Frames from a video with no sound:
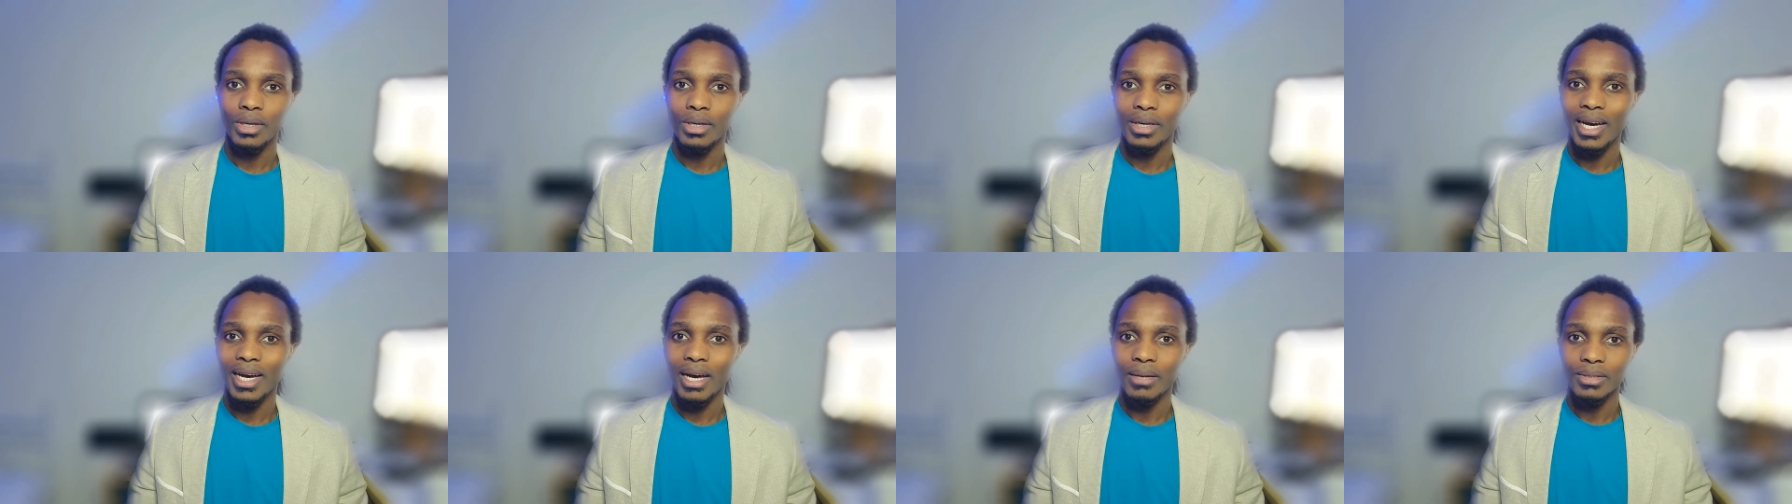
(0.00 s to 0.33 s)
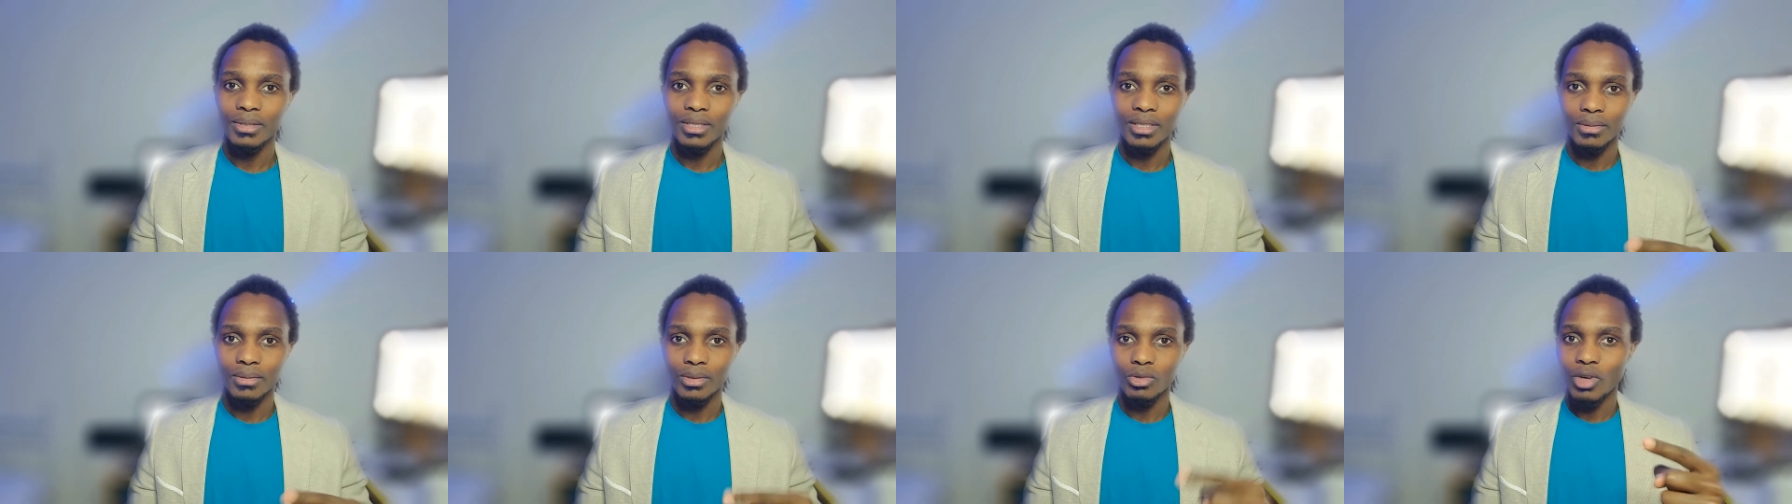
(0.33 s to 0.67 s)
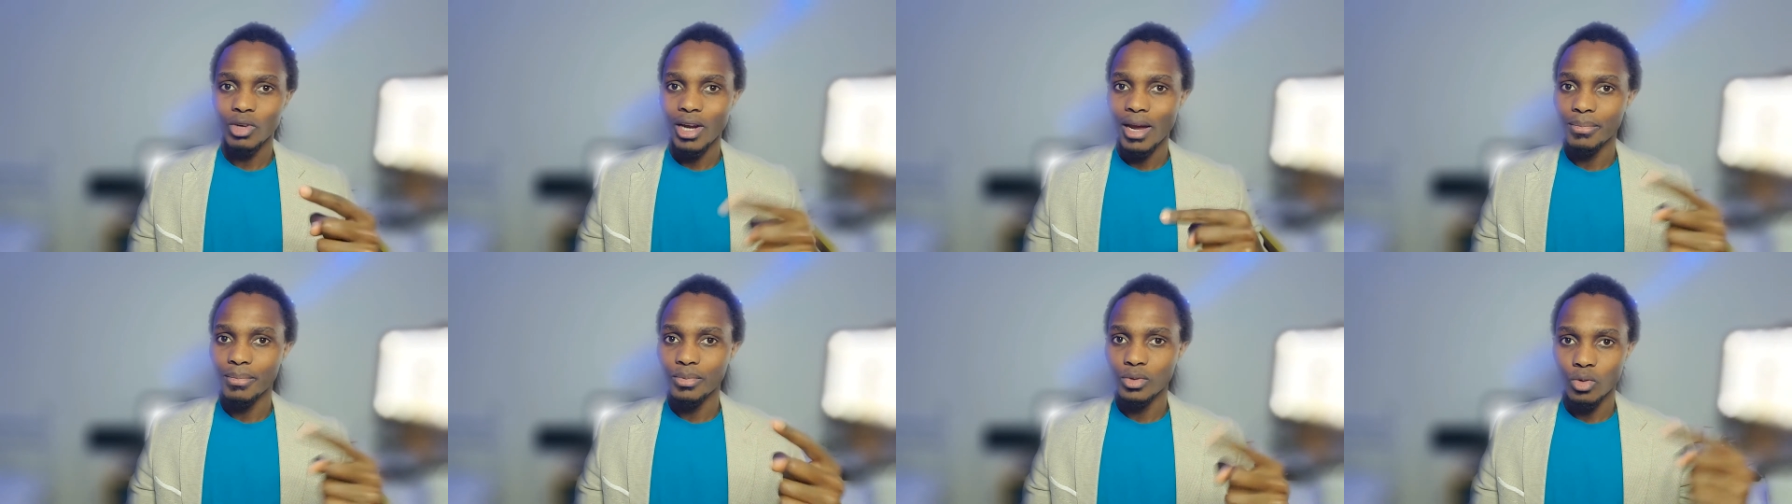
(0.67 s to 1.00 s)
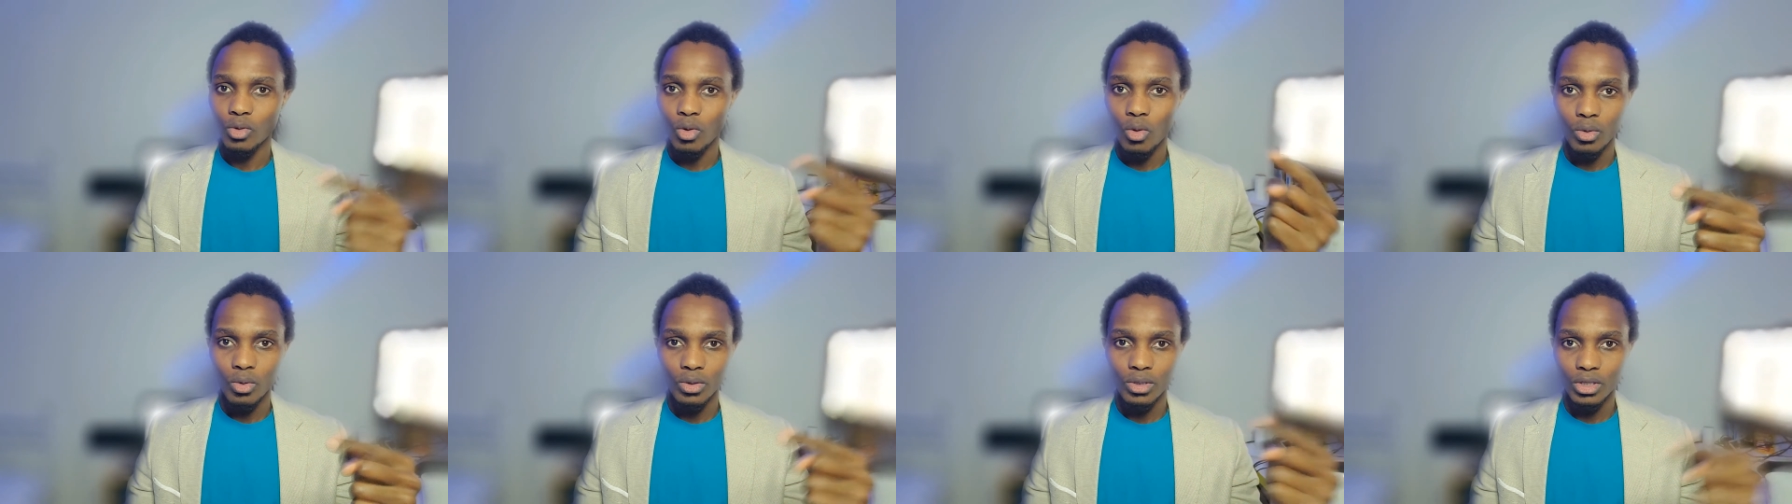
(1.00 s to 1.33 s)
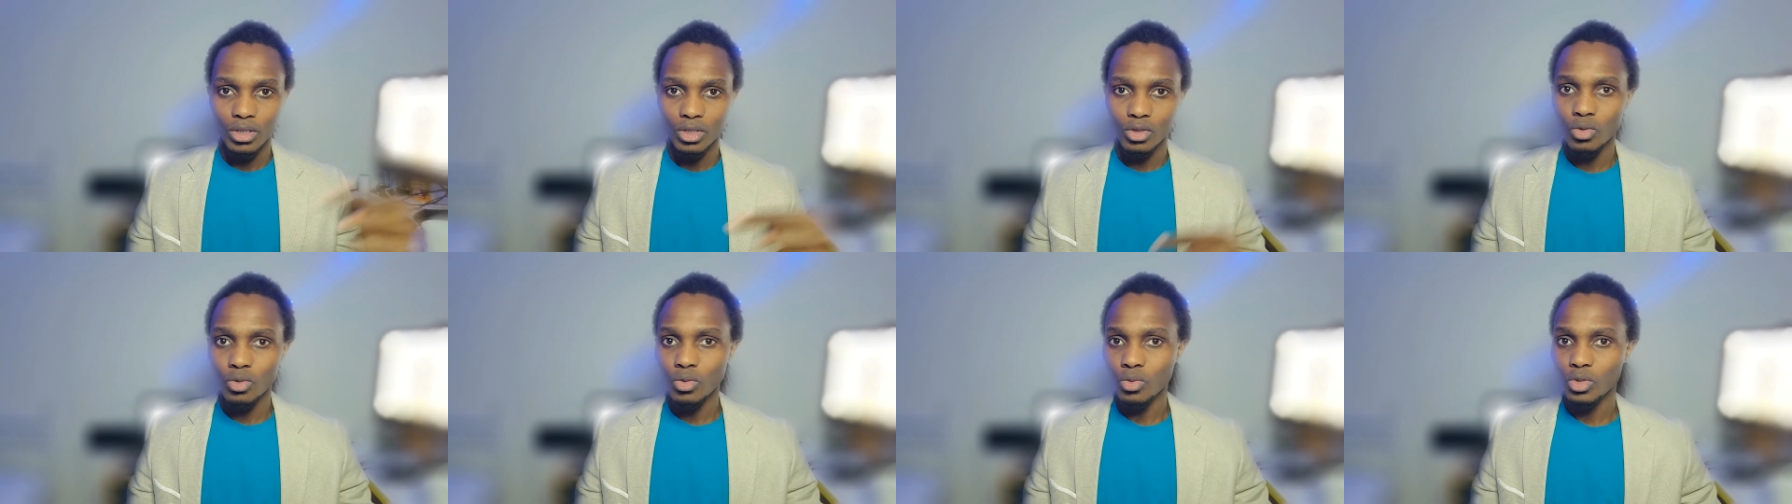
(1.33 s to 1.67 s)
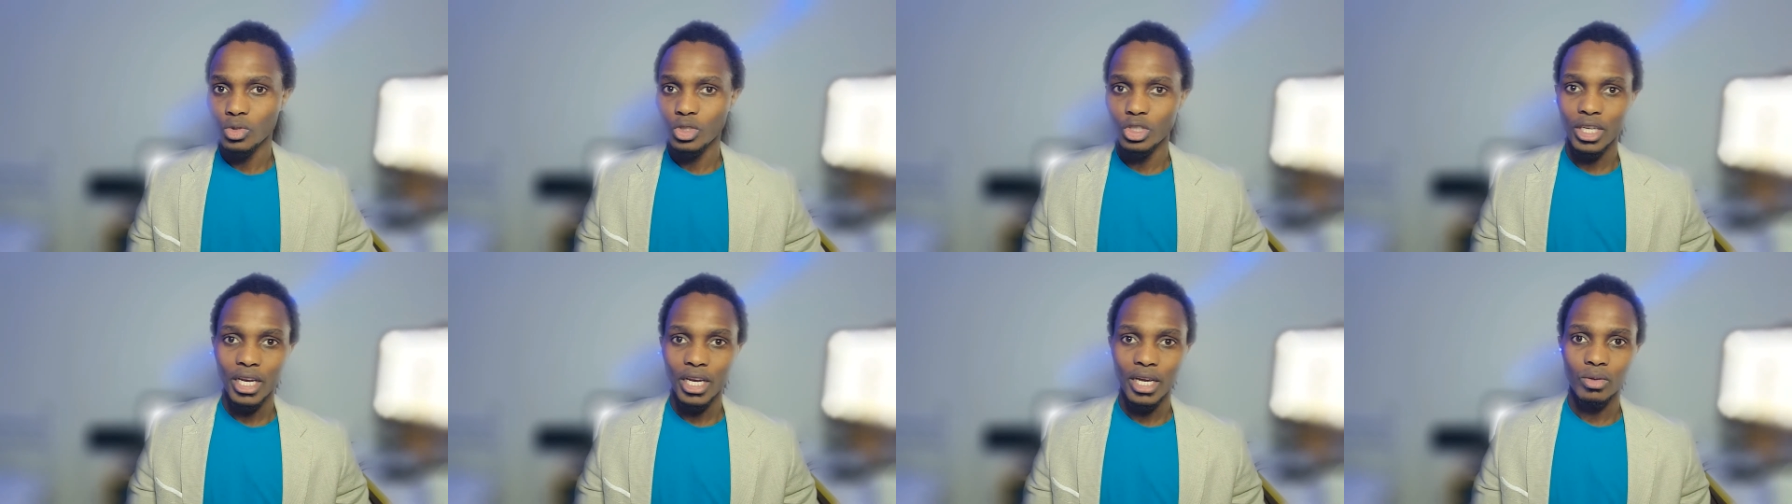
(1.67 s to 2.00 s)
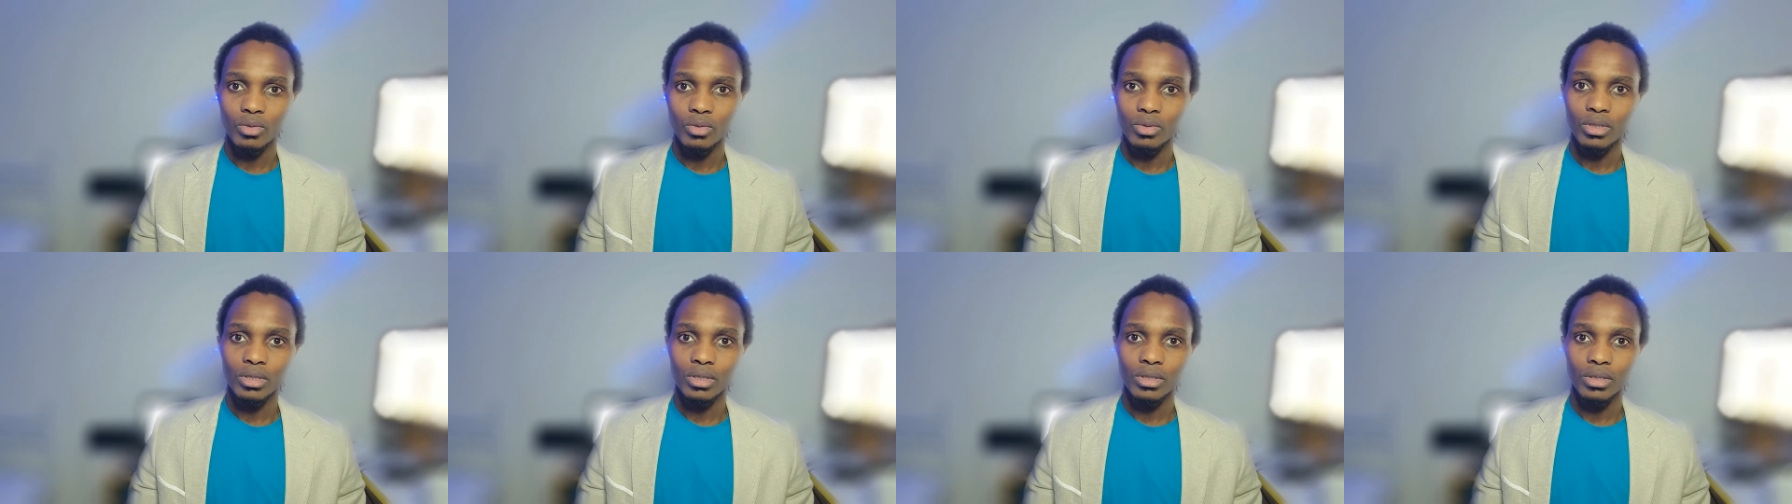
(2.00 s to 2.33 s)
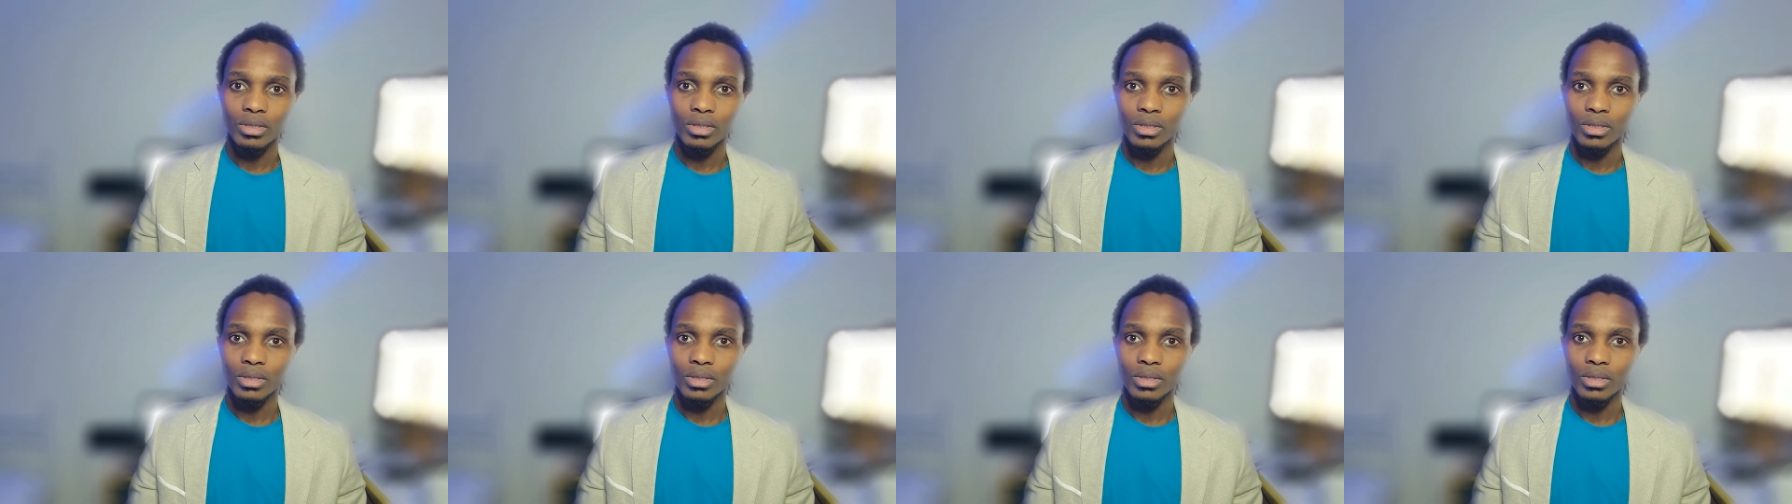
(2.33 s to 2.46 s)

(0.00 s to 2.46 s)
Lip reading: I'll subscribe to all these news channels.